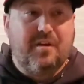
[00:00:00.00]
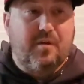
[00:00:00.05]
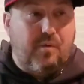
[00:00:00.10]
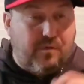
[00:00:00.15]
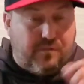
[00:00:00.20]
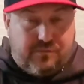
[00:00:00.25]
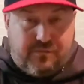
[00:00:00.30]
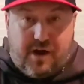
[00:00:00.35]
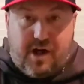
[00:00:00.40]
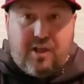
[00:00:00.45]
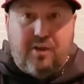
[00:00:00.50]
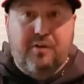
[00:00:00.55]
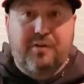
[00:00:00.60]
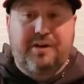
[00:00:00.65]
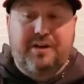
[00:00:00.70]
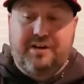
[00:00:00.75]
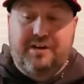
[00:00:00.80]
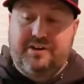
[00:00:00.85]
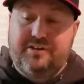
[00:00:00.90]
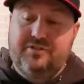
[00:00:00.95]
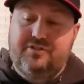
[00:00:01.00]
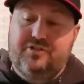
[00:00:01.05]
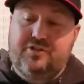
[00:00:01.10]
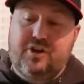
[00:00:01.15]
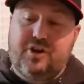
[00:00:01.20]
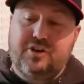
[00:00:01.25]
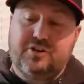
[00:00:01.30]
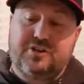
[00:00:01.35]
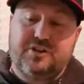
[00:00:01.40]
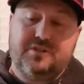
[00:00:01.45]
Well, following the
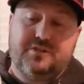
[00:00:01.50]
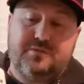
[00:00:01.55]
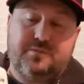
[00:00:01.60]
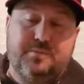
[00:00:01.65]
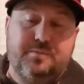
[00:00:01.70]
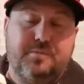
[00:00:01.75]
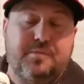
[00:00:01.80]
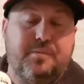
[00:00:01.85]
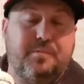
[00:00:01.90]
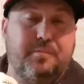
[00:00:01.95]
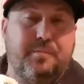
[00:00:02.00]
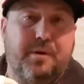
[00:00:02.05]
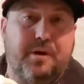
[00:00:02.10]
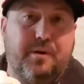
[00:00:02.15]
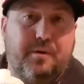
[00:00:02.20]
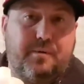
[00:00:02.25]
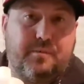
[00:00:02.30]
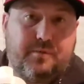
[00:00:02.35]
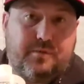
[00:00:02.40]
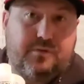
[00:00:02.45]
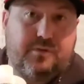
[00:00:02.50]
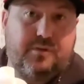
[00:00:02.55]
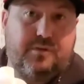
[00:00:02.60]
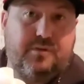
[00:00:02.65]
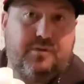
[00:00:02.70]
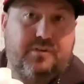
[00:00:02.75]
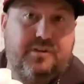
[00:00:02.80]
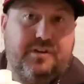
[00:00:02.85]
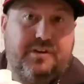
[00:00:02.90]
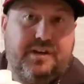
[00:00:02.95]
instructions, but
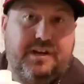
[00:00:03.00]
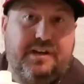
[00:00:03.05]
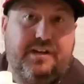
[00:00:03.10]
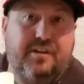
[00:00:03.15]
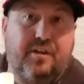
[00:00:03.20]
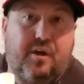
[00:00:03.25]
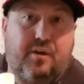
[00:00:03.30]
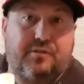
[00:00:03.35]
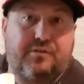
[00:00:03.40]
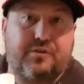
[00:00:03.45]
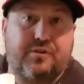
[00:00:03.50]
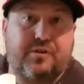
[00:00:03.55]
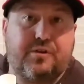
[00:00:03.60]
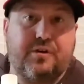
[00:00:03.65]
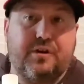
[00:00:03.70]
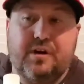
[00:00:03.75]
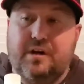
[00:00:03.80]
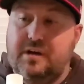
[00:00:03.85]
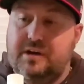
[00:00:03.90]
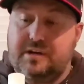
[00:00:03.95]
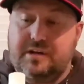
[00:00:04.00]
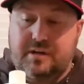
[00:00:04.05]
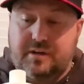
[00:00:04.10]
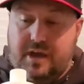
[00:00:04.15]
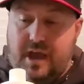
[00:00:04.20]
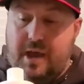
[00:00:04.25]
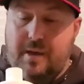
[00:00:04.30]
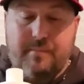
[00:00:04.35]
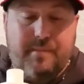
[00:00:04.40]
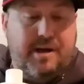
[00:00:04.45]
the deglosser. You
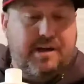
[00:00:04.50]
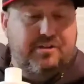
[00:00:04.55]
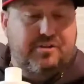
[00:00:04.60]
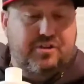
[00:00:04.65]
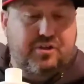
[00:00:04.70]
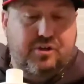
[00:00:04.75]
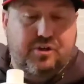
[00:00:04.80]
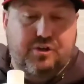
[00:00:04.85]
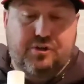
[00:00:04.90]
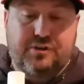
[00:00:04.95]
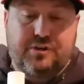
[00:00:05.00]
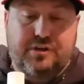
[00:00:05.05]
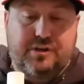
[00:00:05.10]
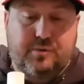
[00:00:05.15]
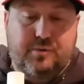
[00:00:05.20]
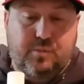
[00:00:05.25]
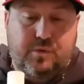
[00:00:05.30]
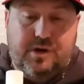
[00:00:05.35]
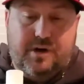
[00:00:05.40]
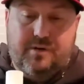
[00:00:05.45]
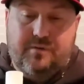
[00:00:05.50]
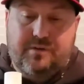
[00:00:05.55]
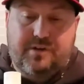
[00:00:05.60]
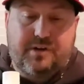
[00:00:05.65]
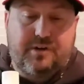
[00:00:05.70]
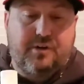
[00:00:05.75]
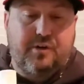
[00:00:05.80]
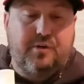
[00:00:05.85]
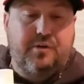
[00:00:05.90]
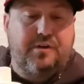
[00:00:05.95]
gotta make sure that whenever you
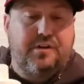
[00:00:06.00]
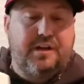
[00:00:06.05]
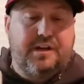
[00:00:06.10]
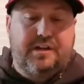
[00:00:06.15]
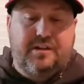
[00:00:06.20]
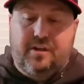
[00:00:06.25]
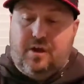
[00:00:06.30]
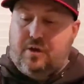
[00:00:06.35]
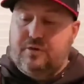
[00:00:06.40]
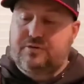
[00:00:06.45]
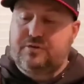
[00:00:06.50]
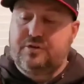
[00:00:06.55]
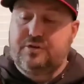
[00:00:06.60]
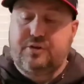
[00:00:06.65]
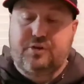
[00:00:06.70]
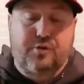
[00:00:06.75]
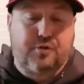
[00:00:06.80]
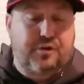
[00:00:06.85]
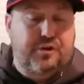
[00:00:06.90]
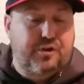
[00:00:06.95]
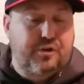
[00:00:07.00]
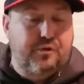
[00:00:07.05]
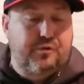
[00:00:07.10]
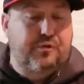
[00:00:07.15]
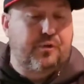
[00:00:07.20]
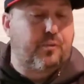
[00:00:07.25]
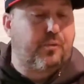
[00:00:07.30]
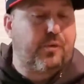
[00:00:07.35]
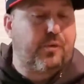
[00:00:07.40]
do the deglosser, you're gonna use a